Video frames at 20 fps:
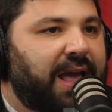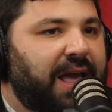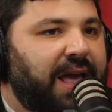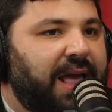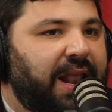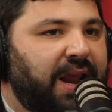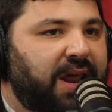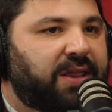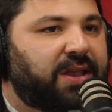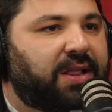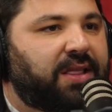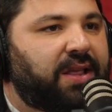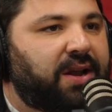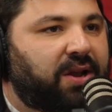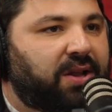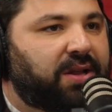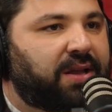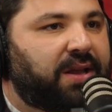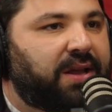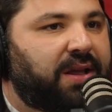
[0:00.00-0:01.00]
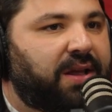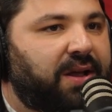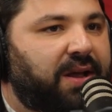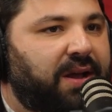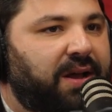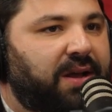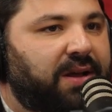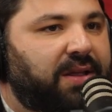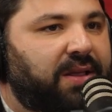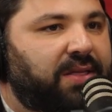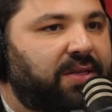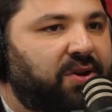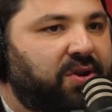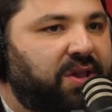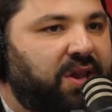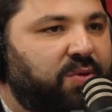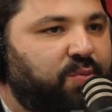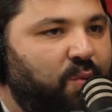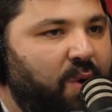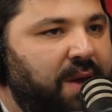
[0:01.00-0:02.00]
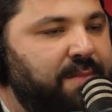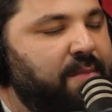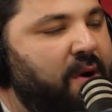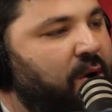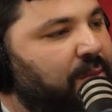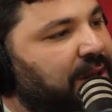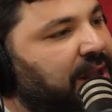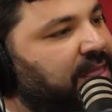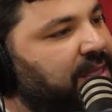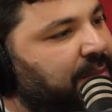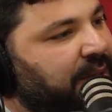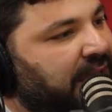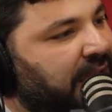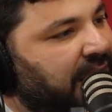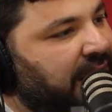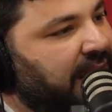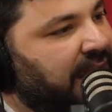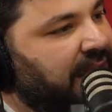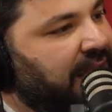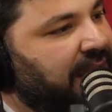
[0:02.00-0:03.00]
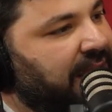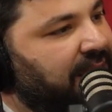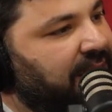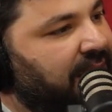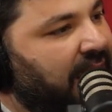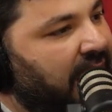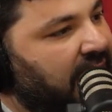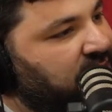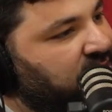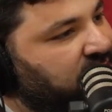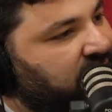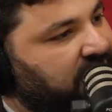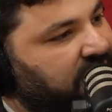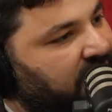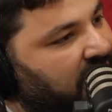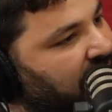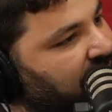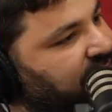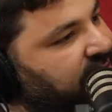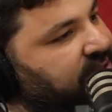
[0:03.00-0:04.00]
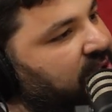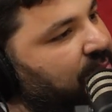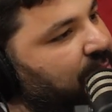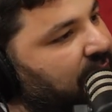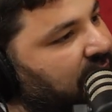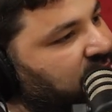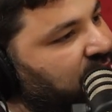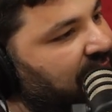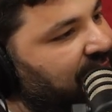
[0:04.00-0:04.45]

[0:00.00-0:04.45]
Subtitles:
it is a little. There's this one moment in the beginning that I just love so much.